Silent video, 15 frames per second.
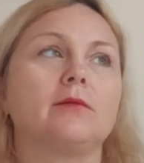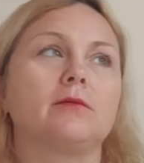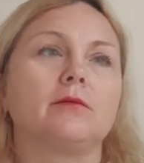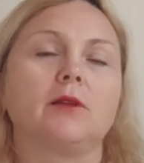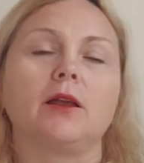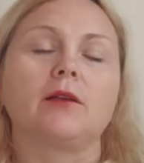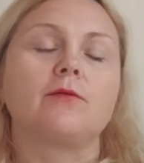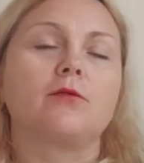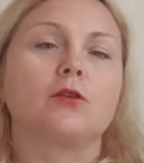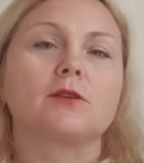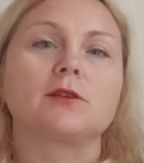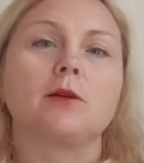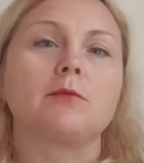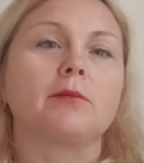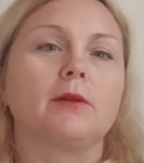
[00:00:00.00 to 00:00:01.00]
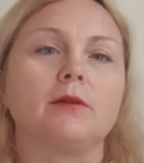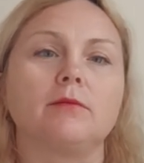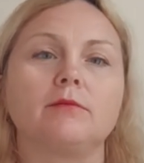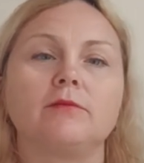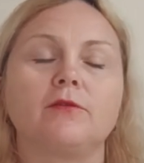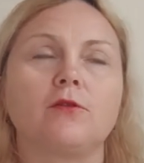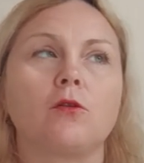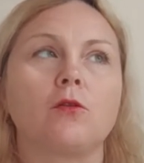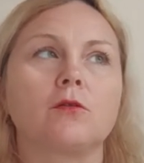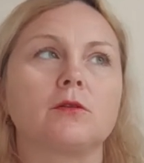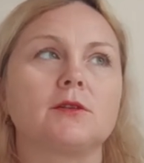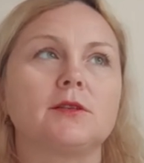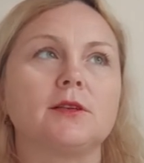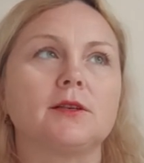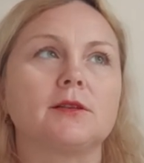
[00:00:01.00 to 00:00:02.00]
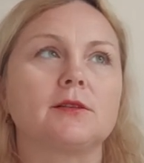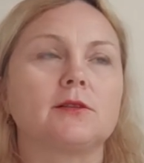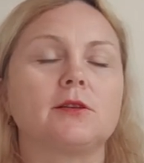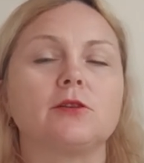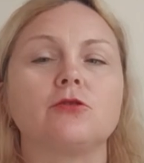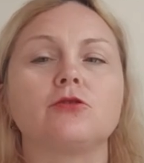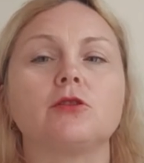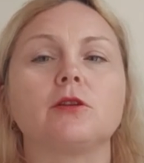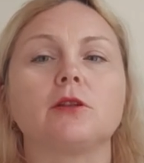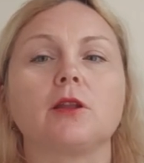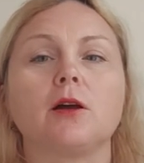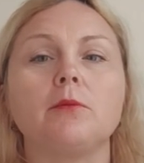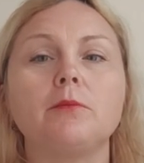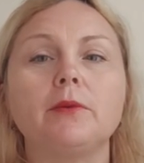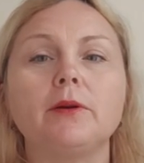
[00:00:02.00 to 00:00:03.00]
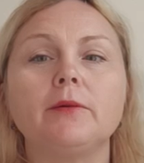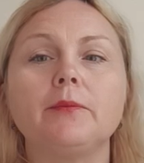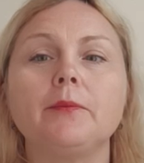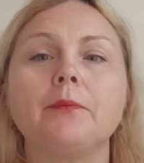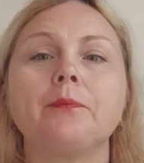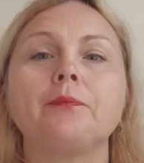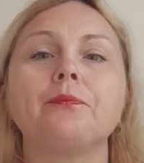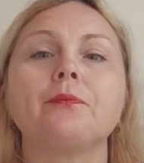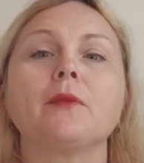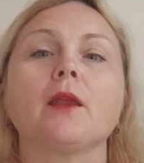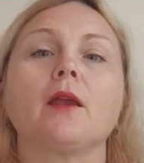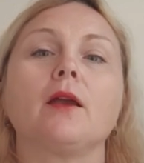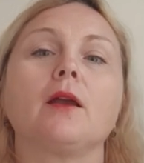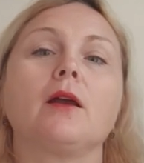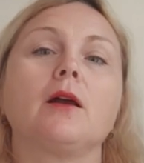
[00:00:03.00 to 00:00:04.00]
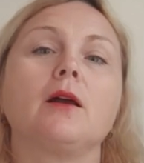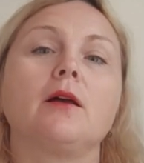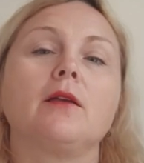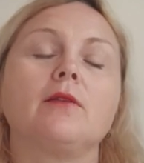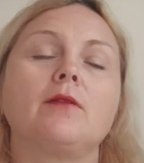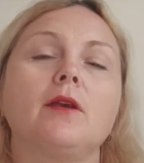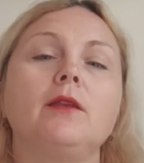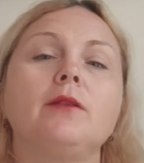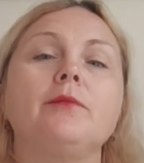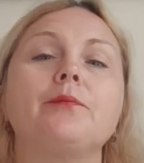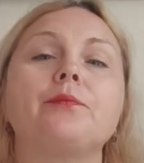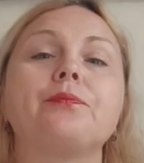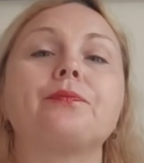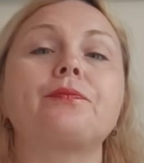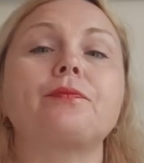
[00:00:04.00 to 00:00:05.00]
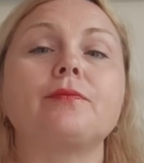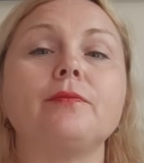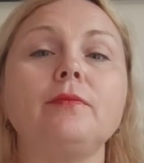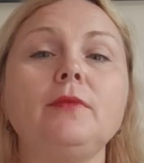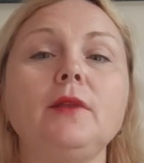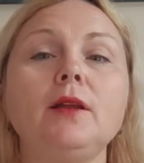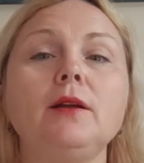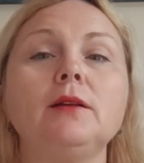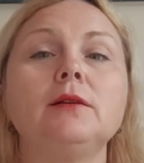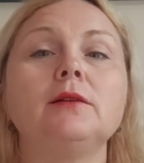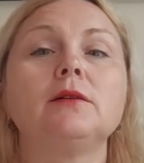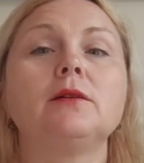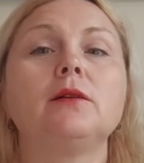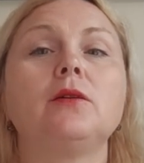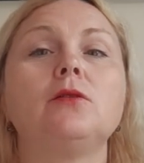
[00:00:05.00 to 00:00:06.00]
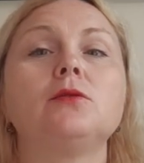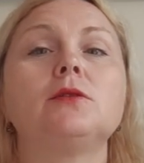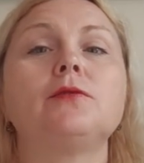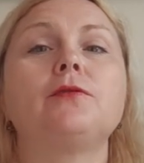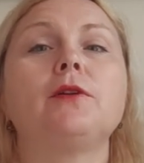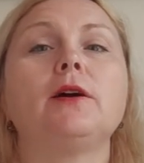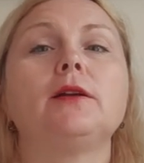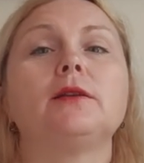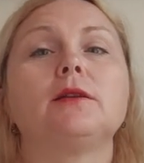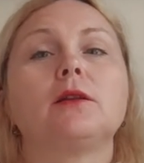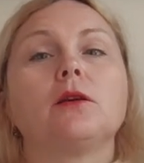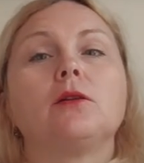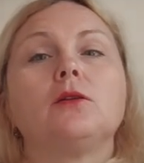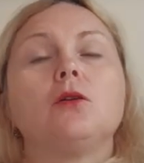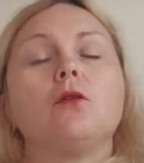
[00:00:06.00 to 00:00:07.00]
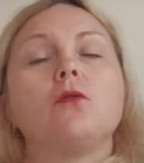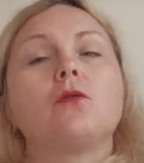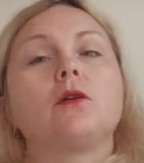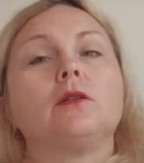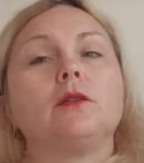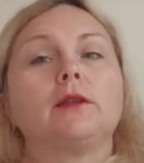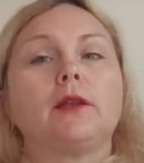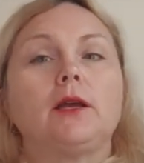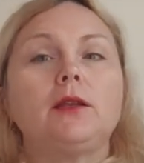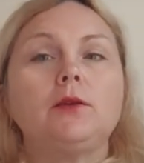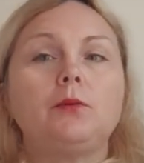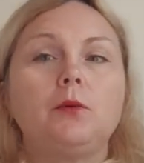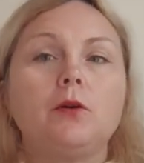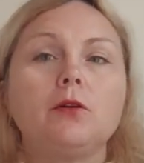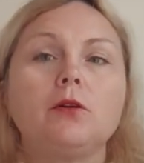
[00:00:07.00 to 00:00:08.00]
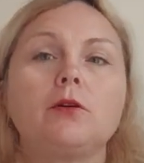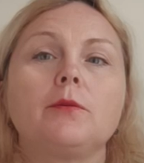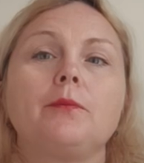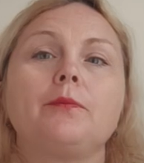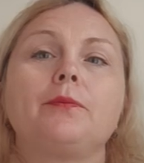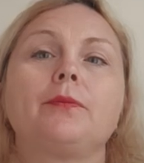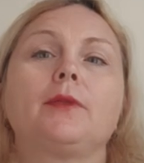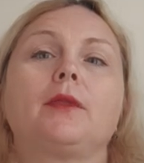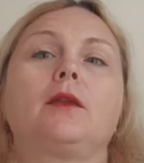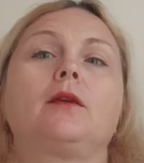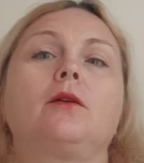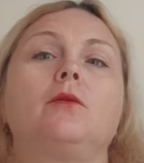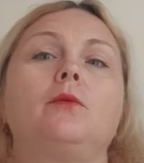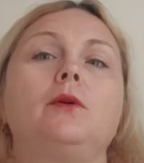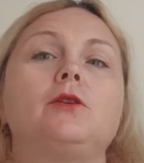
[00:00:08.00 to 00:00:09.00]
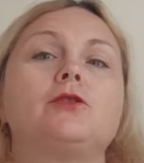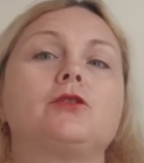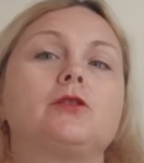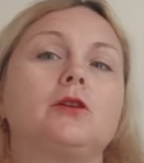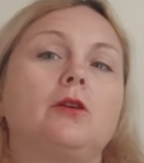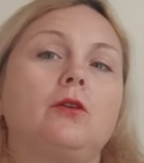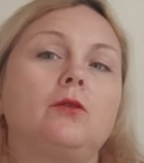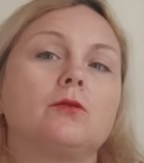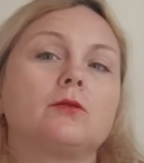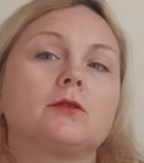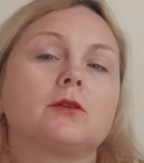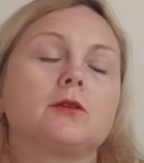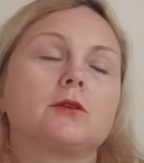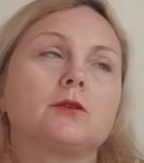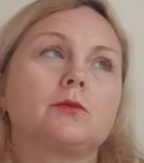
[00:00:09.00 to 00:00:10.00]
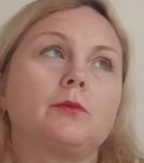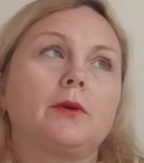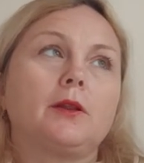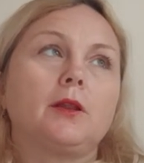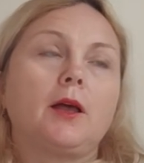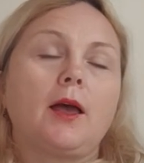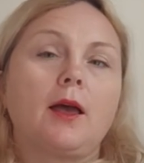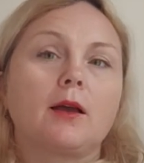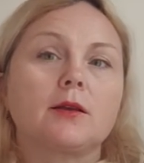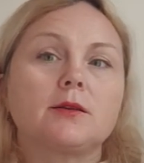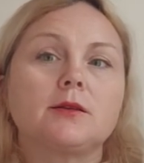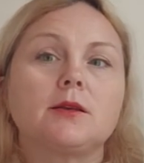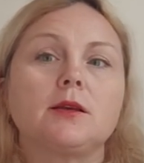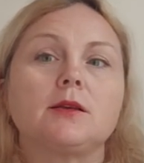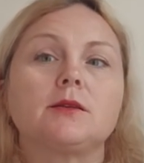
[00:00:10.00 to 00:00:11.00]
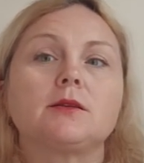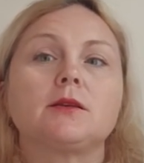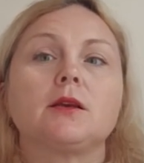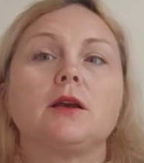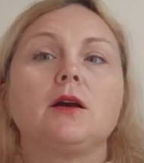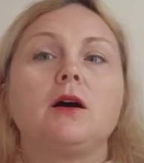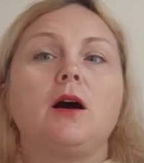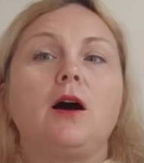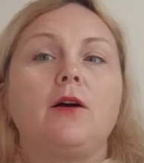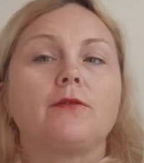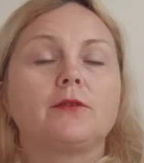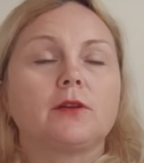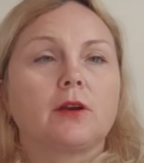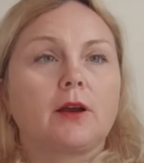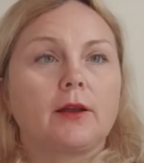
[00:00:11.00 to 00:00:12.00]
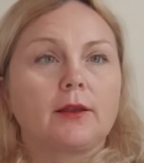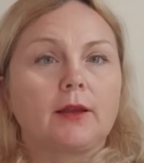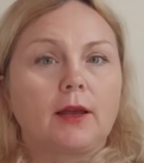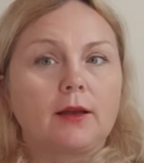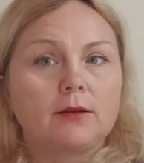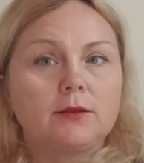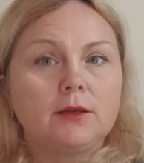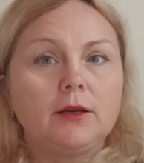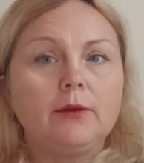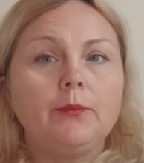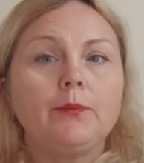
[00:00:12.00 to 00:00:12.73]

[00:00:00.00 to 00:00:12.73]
like for example 4 or 6 digit number. Then you define local network which users will access after connecting.